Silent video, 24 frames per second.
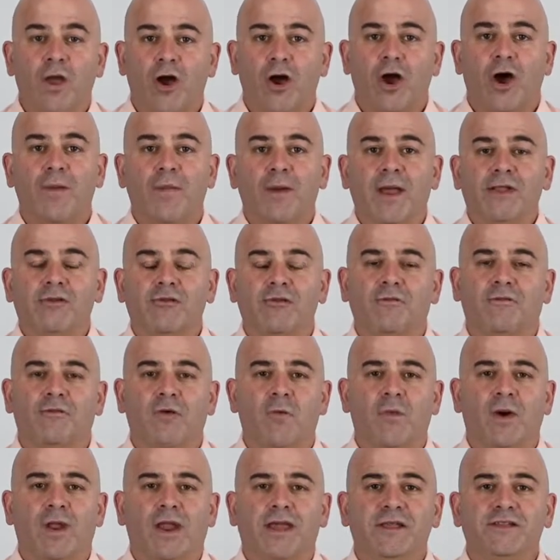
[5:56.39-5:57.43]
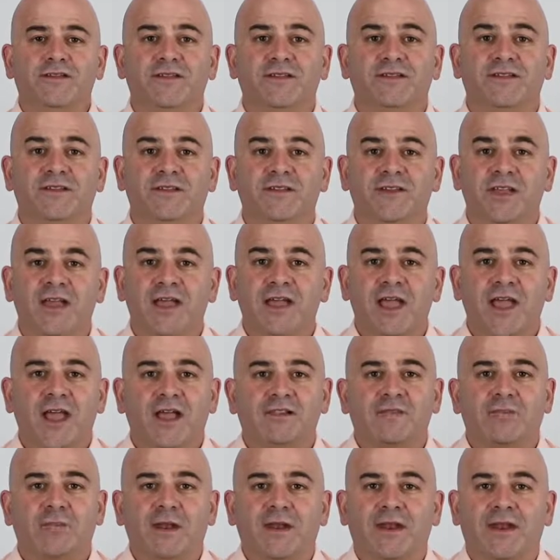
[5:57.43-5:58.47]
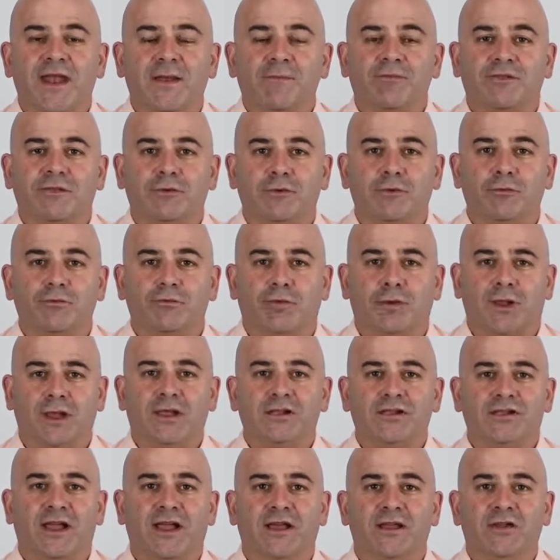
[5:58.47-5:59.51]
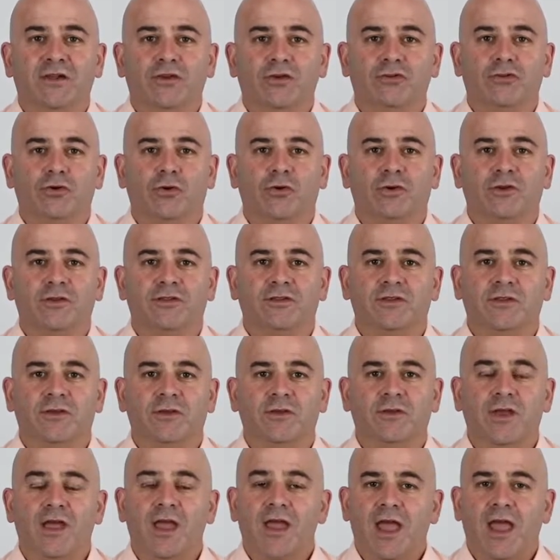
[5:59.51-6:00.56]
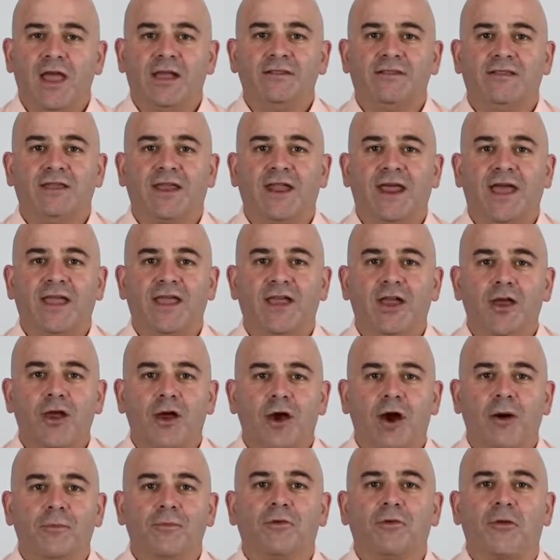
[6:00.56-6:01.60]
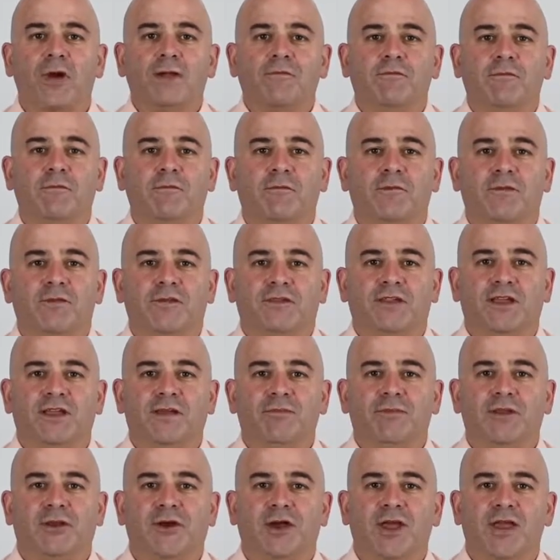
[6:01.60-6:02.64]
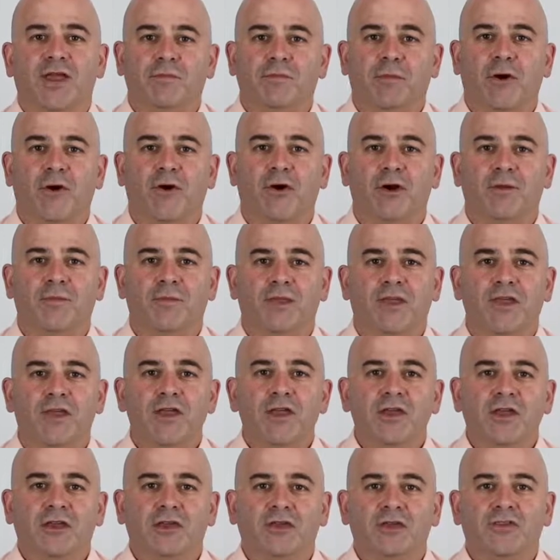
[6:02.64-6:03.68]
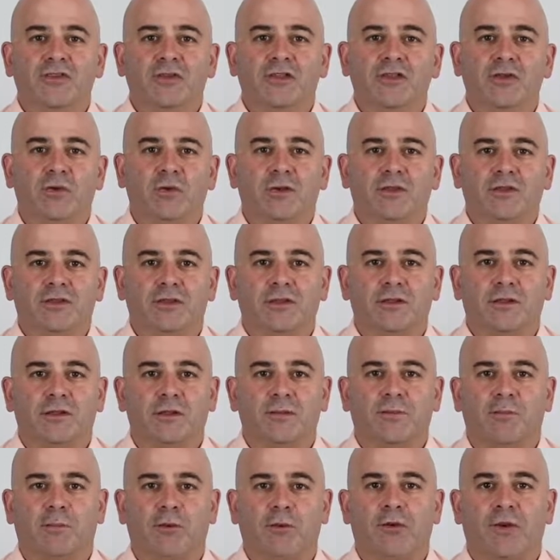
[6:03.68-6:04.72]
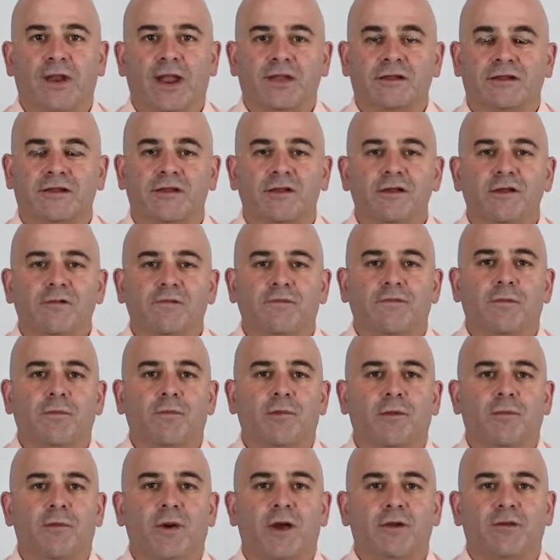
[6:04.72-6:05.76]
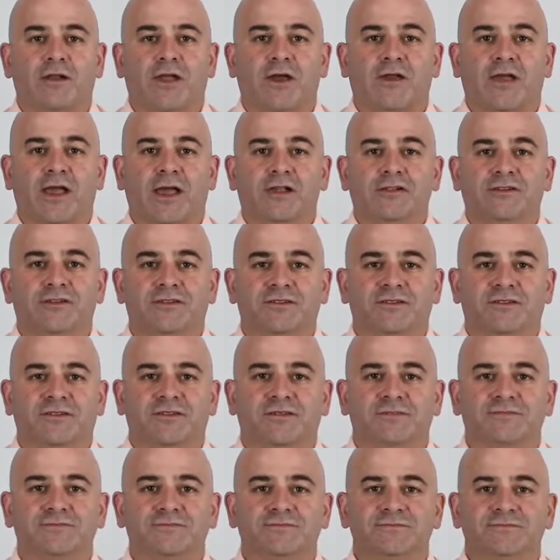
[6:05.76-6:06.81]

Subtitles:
I'm Adrian from One Agency. It's been an absolute pleasure talking to you. And today, I'm grateful for the team that I behind me continuing to support us from remote locations.